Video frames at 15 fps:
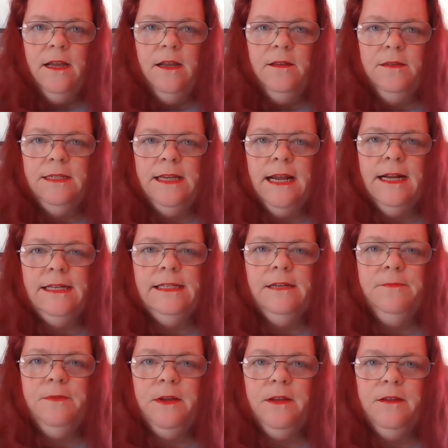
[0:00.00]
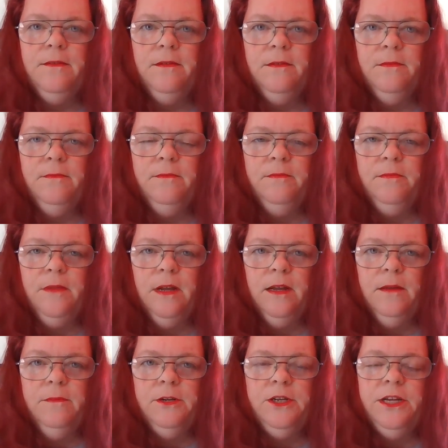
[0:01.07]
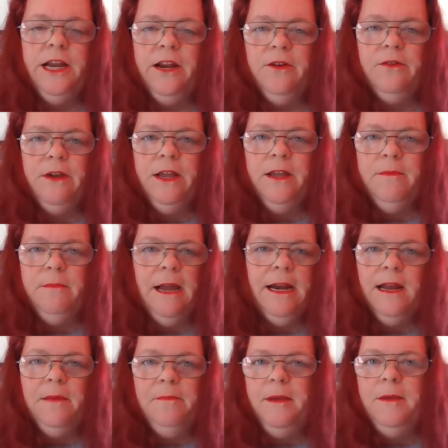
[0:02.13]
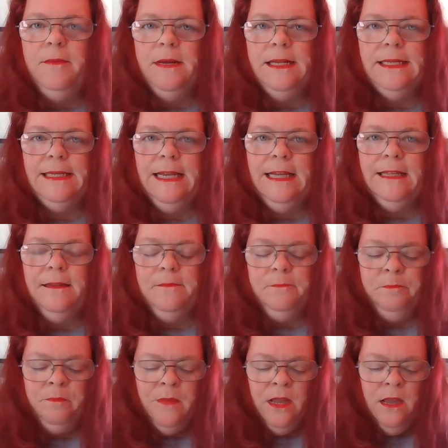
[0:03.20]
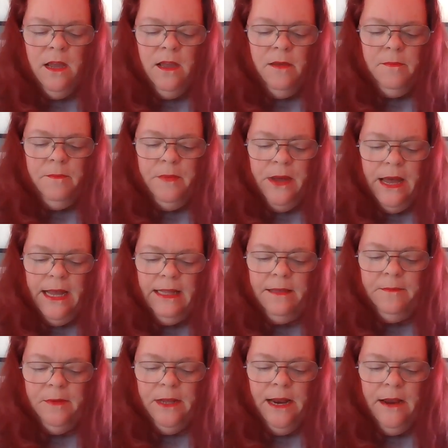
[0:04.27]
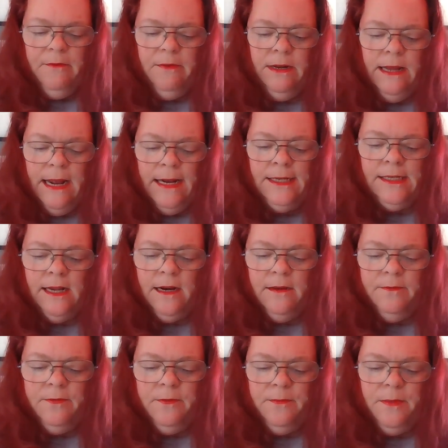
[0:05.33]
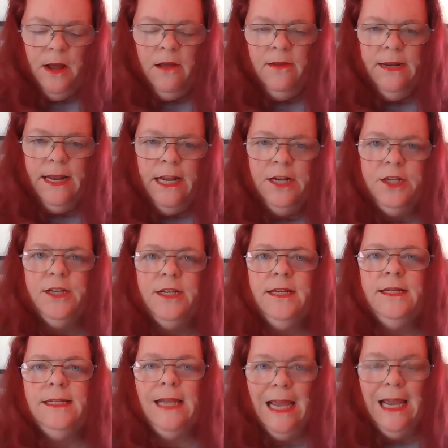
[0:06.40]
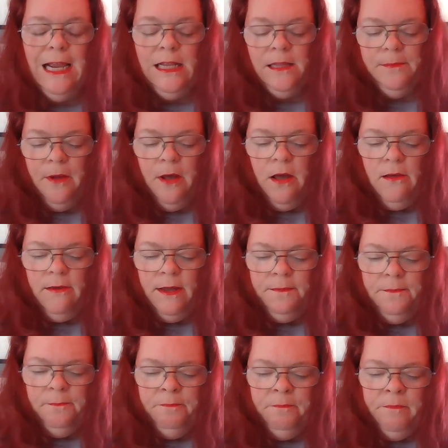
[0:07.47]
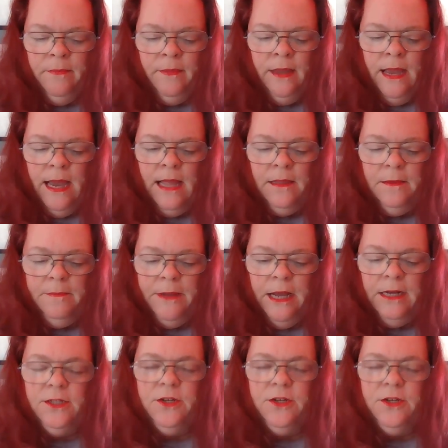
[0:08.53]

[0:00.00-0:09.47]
scientific machinery, you might not be able to see them. But the plant relies on them for pollination, to eat the pollen. And the bugs